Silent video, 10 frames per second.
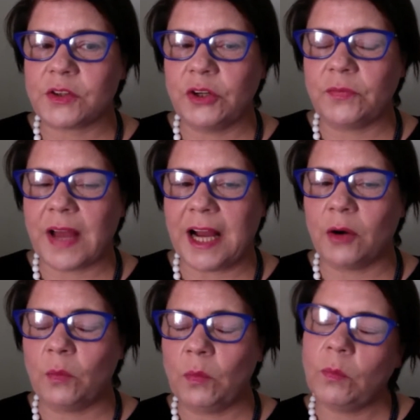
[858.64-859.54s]
sort of
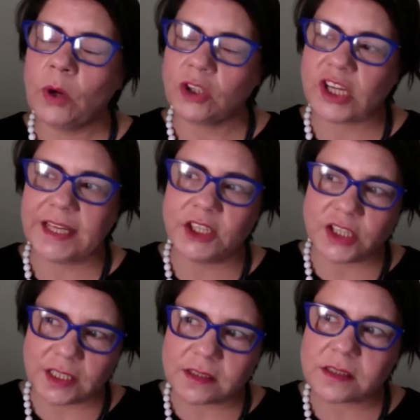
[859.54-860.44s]
what
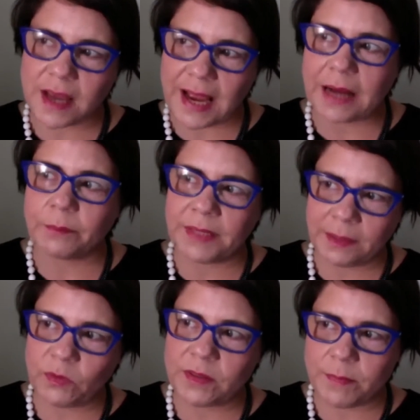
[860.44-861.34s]
changes are
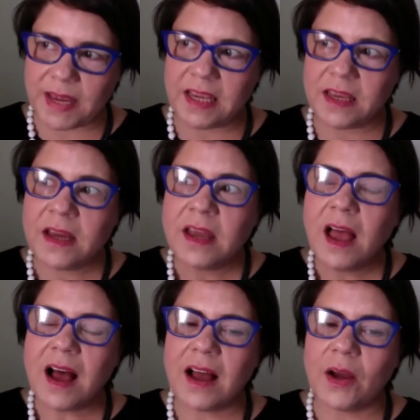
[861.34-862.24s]
happening with me,
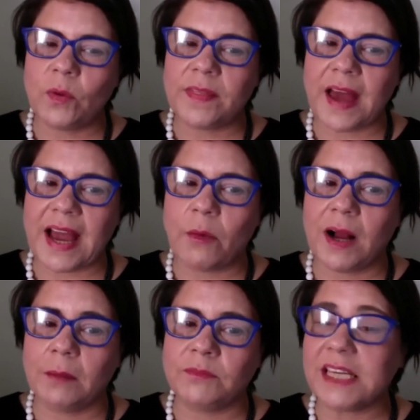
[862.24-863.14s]
with how
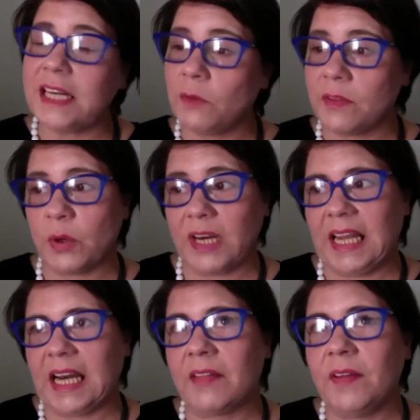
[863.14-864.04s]
I'm dealing with
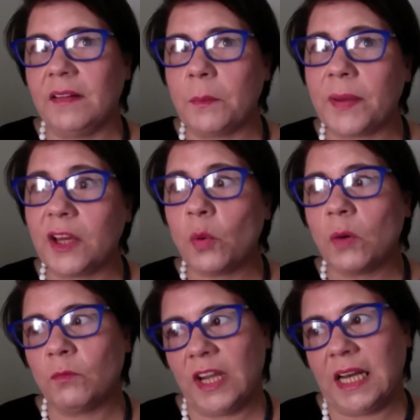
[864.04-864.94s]
money. And I think the big
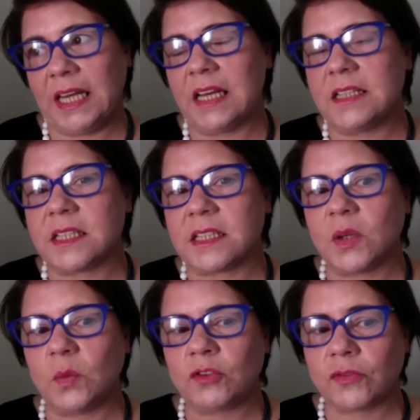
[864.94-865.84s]
one really is
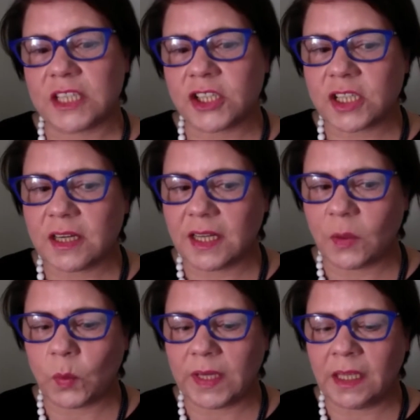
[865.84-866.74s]
that
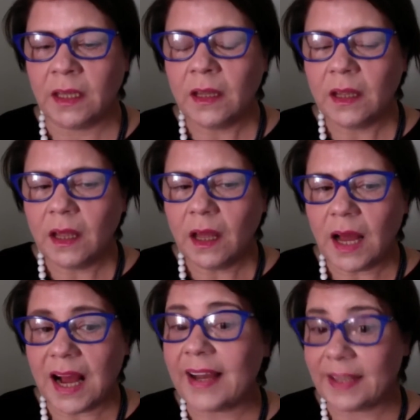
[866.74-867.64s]
traditionally
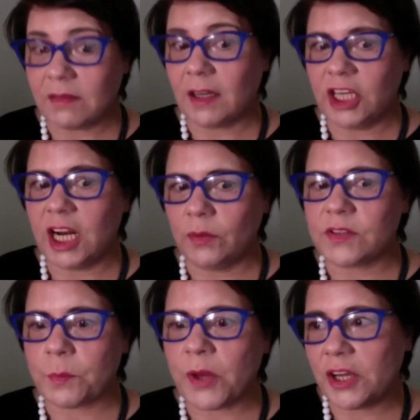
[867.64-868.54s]
I,
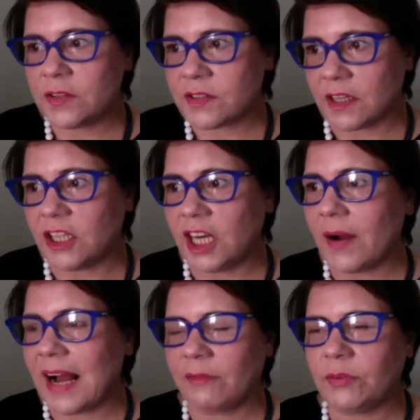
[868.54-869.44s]
as a person,
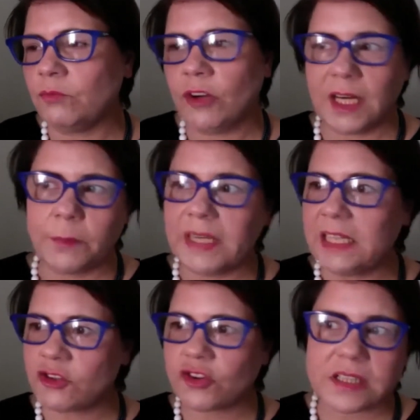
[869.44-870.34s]
haven't really been
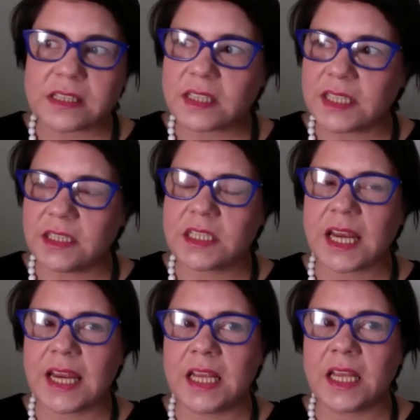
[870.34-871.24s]
interested in
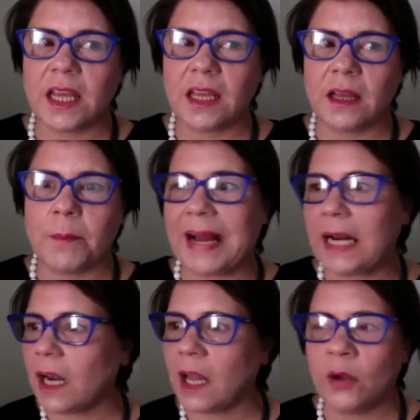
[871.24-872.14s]
taking a
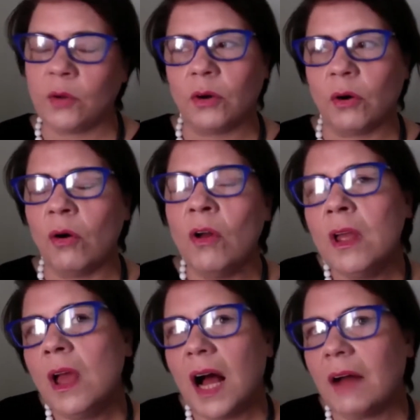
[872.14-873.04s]
bank loan, or
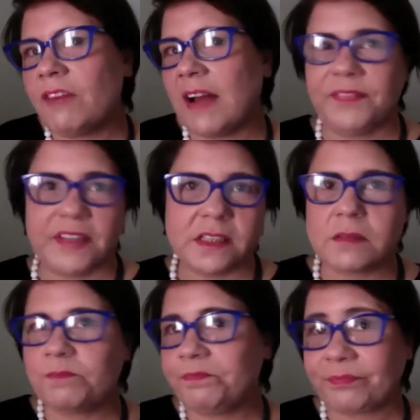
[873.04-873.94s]
I've had
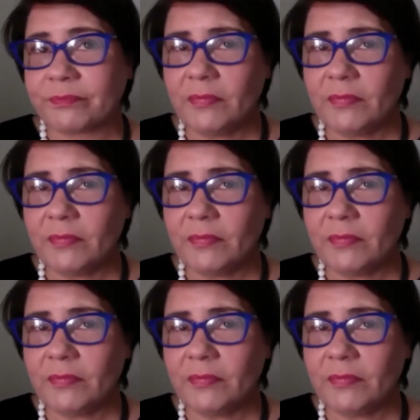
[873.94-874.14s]
this